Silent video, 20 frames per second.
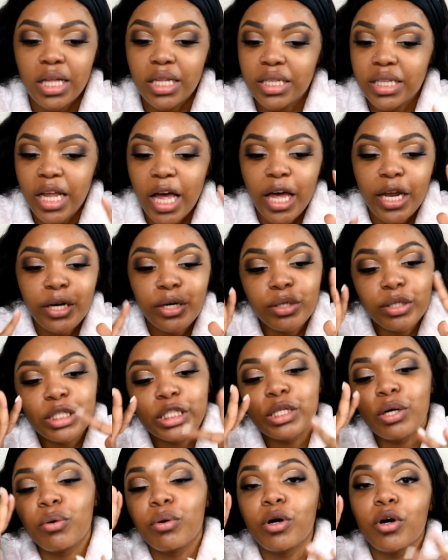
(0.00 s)

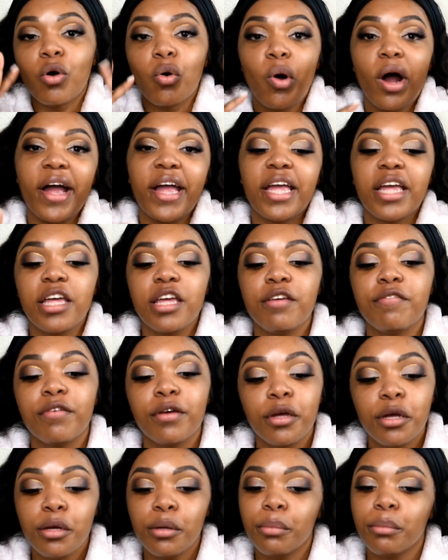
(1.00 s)
Liners aren't quite
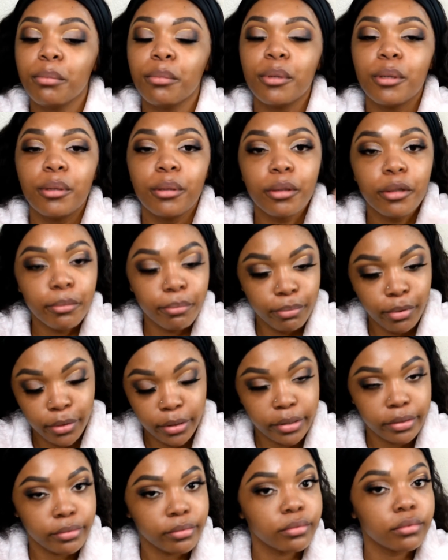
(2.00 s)
even,
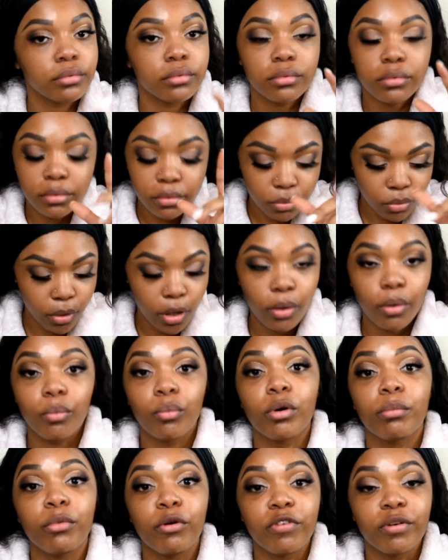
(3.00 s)
but
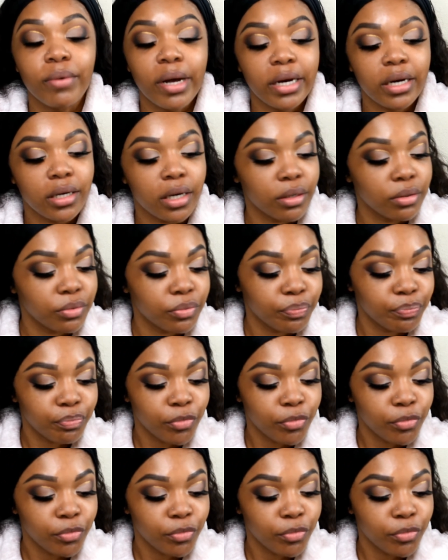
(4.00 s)
we're moving right along.